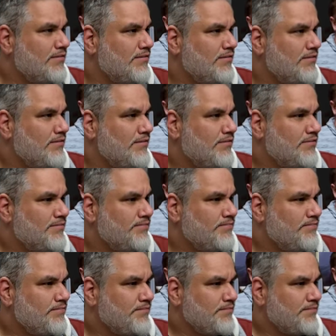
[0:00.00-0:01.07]
Well, it happens
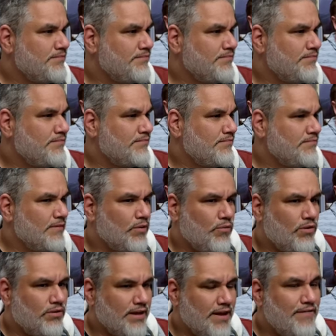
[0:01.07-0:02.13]
automatically.
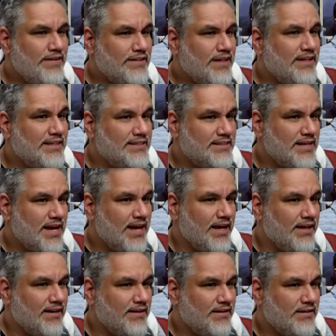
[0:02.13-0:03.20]
Well, if he's on this
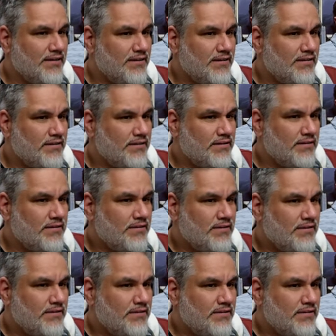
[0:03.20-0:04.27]
side.
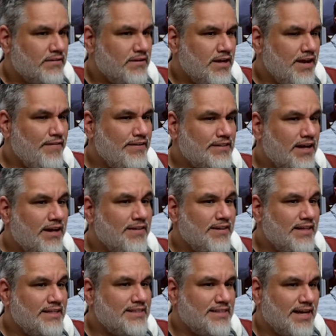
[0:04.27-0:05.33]
Well, so basically, if he's on
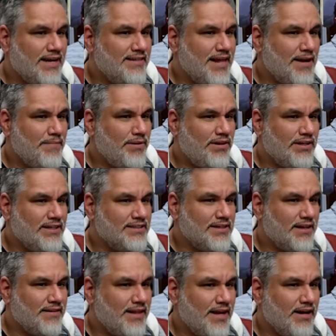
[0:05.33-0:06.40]
this side, that ability's
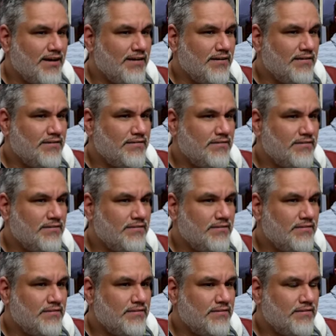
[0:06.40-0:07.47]
not there. Right,
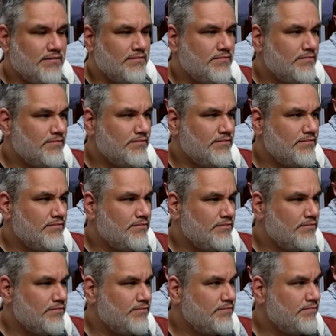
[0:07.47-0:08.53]
but he
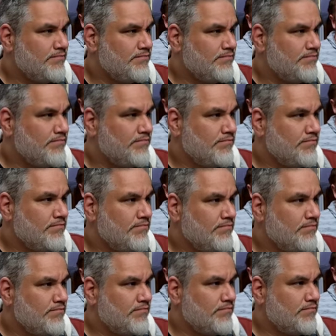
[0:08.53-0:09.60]
converts after you
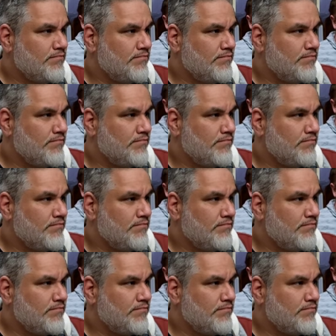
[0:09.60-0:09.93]
do the thing.